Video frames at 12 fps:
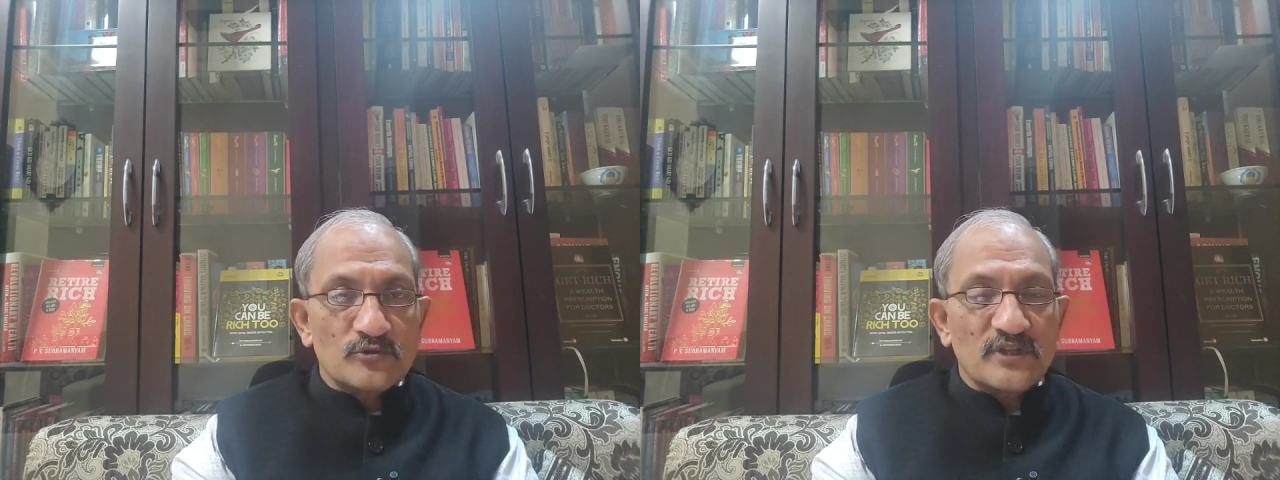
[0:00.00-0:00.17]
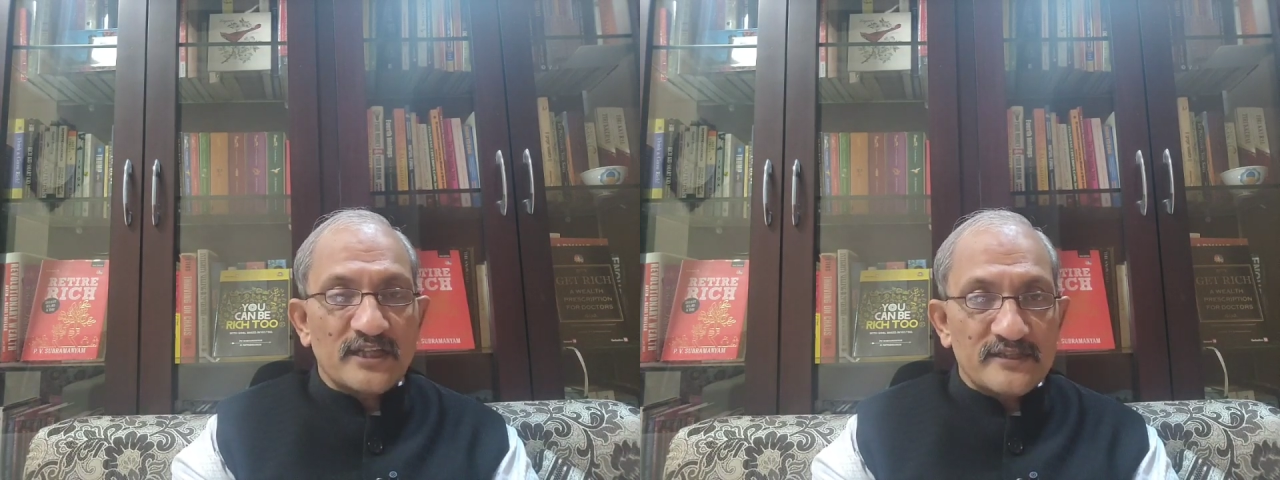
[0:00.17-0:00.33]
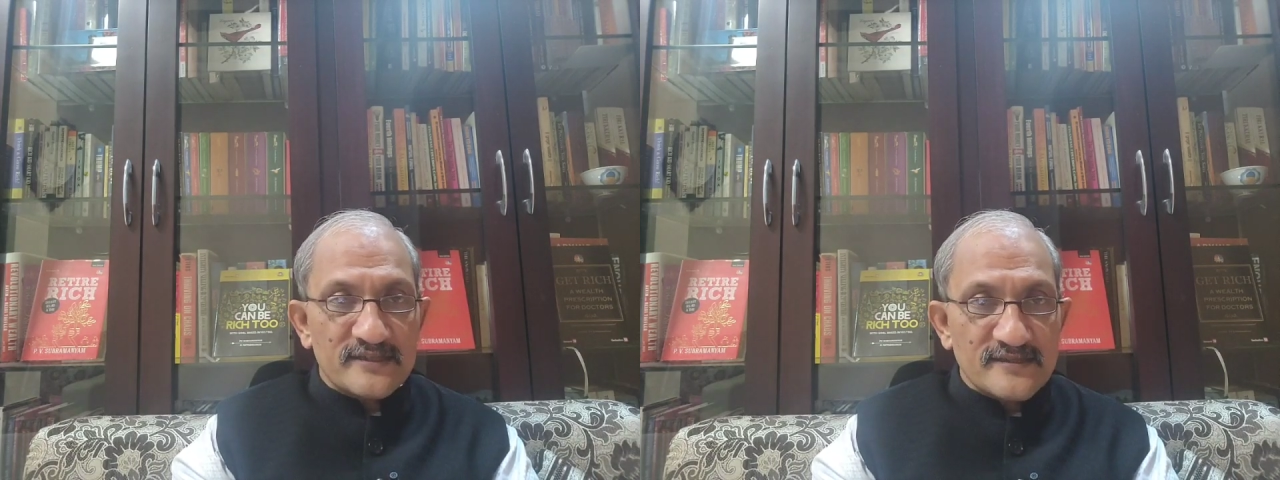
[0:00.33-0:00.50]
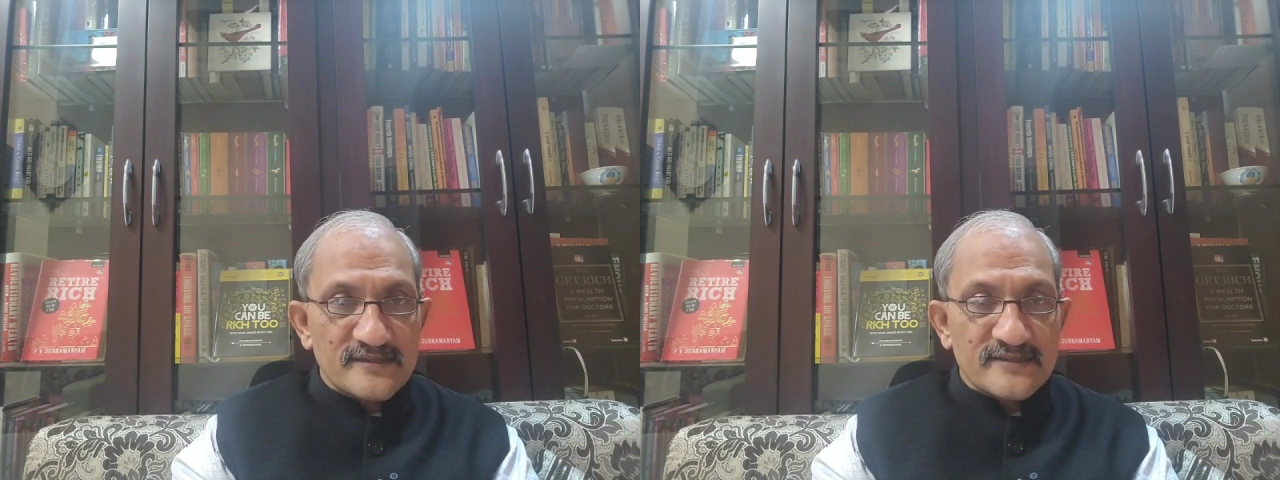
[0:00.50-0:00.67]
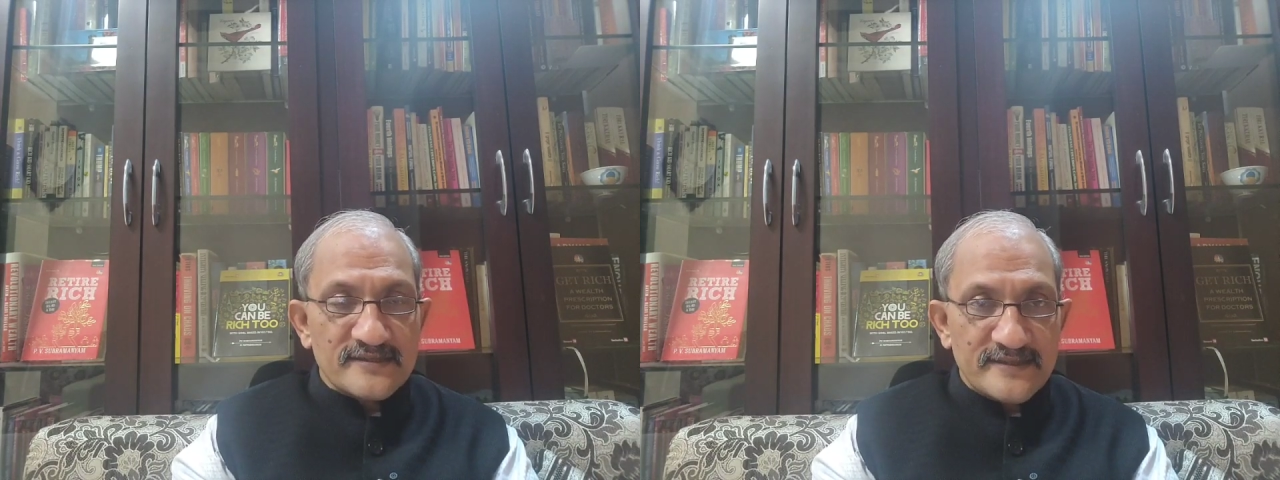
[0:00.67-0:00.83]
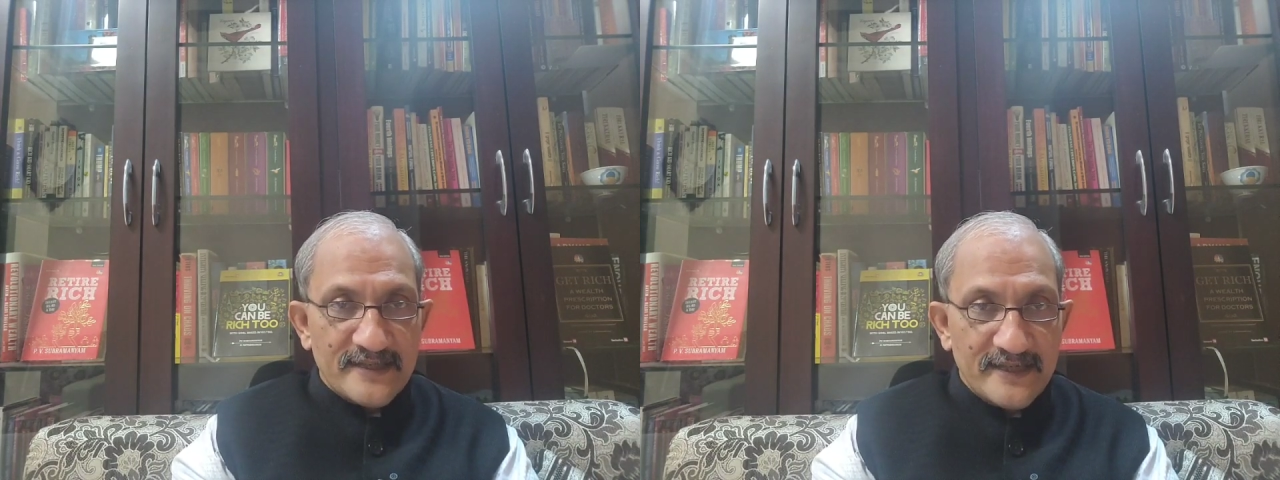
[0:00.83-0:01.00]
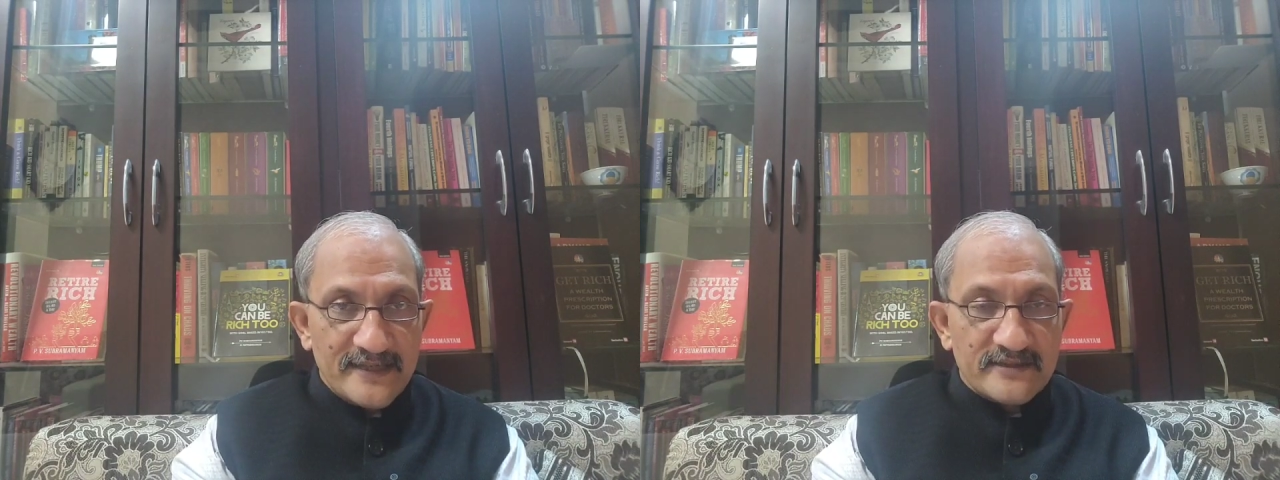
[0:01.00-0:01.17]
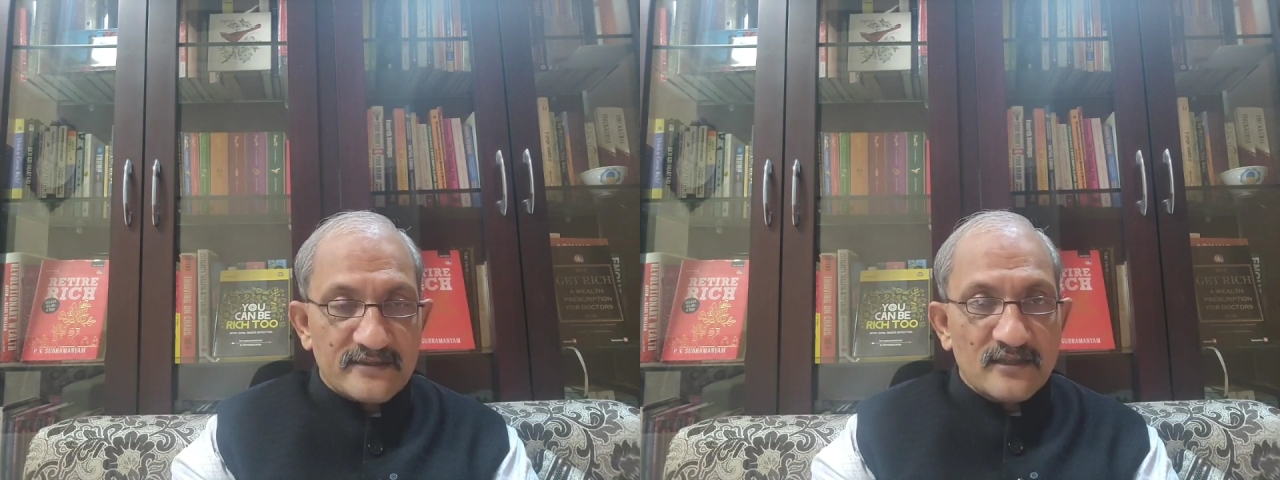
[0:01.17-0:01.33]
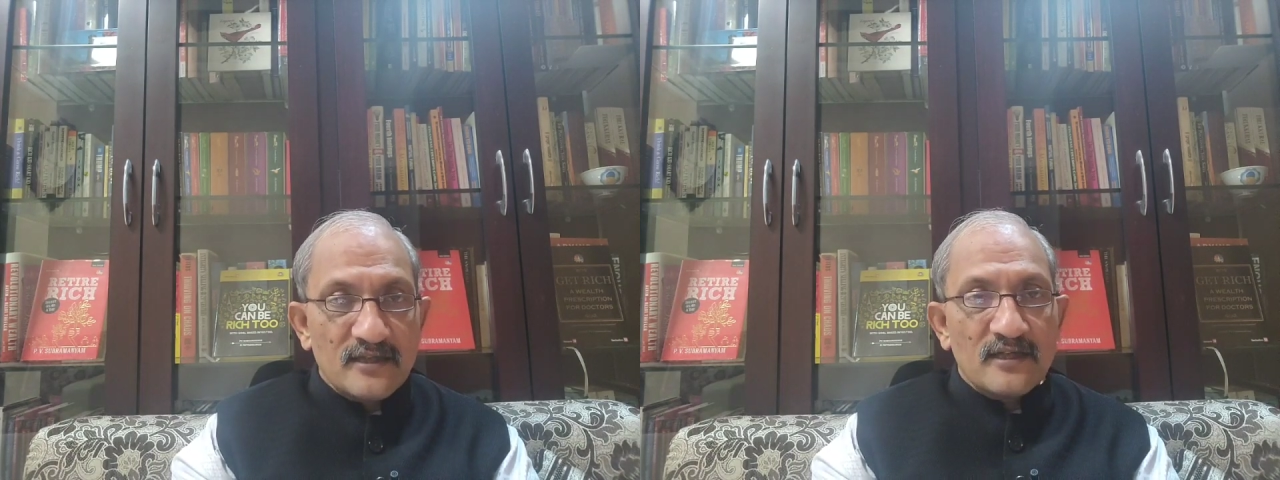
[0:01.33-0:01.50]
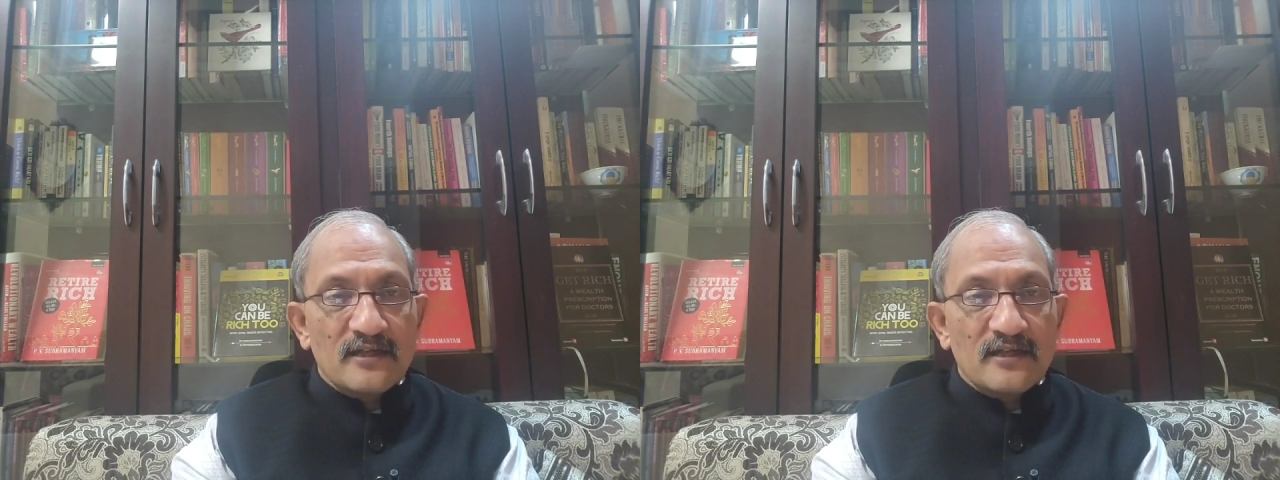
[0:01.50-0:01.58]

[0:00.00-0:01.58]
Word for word: to 1968